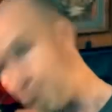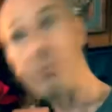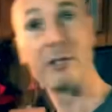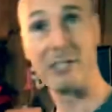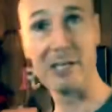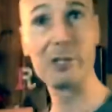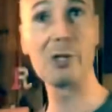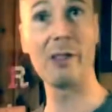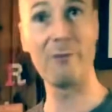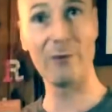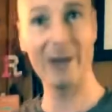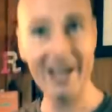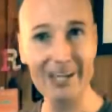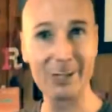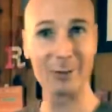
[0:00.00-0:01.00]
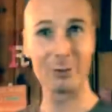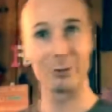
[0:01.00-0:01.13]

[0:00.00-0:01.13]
Potentially for next